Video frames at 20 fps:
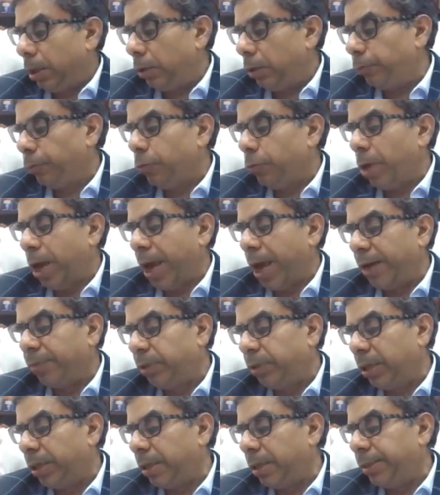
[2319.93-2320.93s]
if you
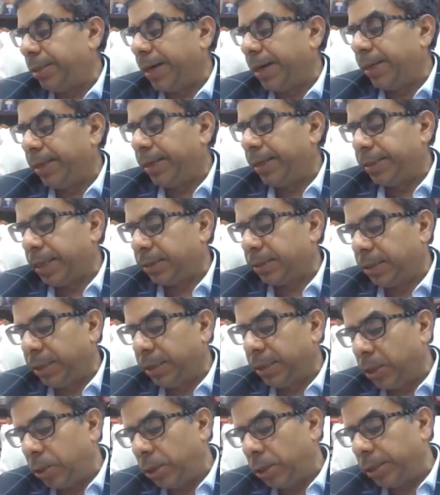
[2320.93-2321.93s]
have the direct tax
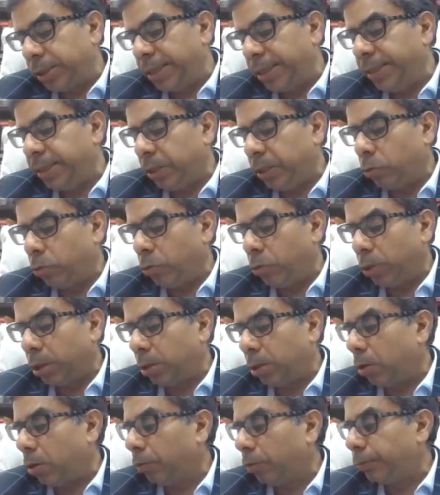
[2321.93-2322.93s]
ready
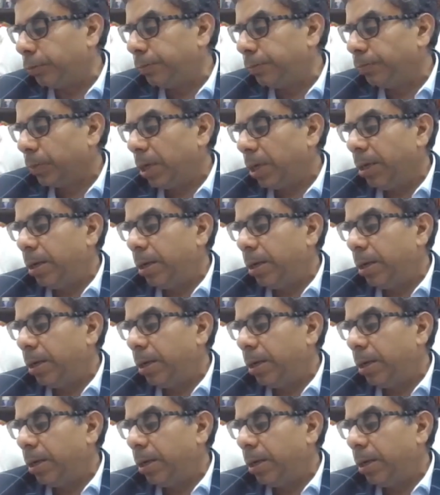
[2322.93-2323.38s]
reckoner of